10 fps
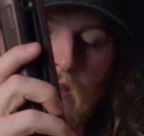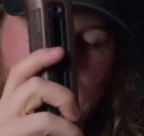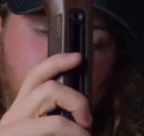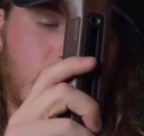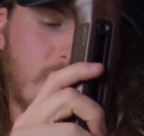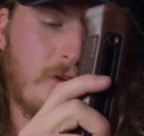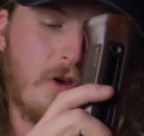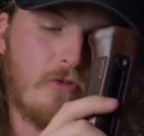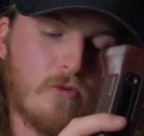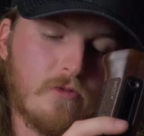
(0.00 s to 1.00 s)
is going to
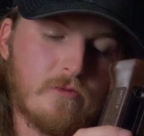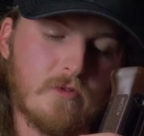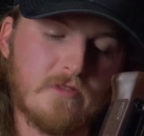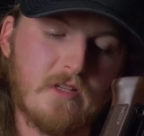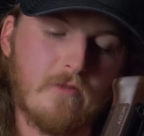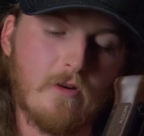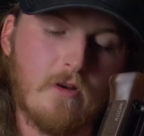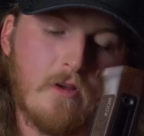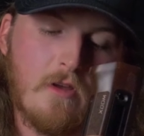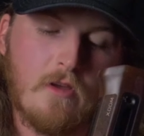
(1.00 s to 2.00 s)
go towards the receiver.
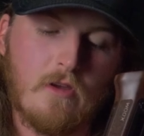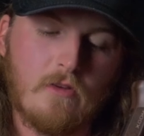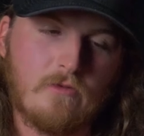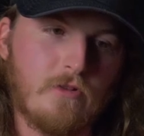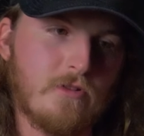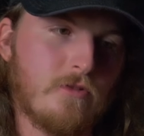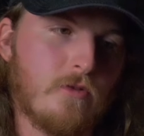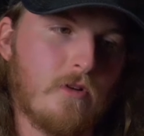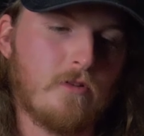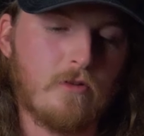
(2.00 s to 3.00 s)
So you're just
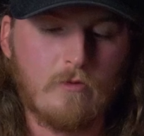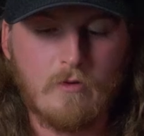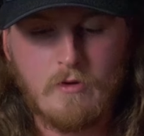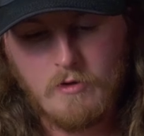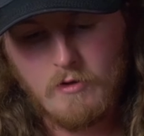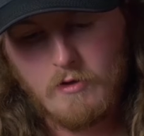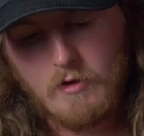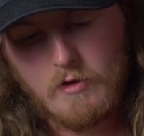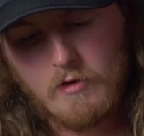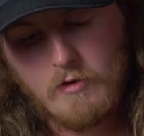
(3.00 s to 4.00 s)
going to
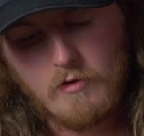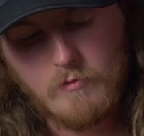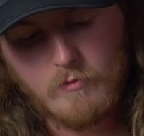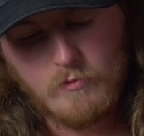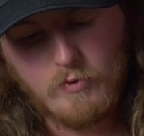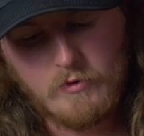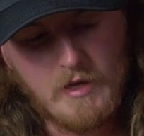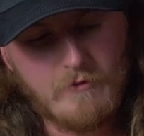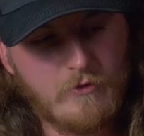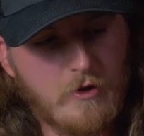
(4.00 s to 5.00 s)
put
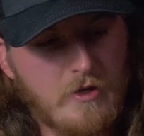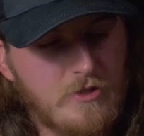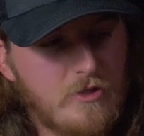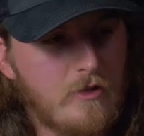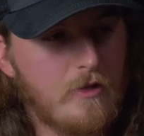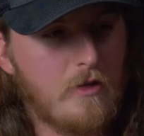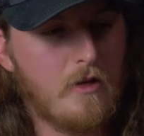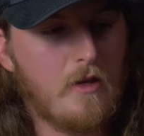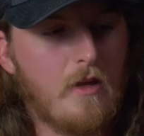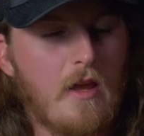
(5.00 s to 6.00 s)
that flush
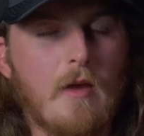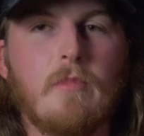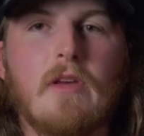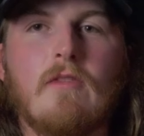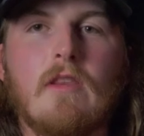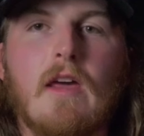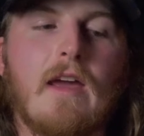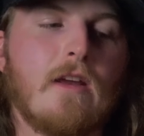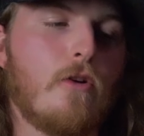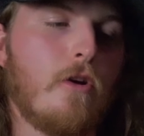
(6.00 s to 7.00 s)
and pivot the
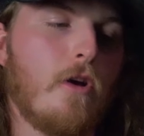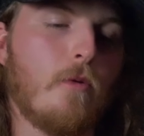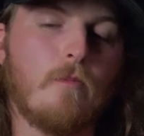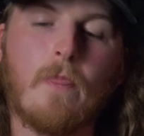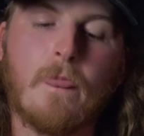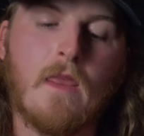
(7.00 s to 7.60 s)
handguard on.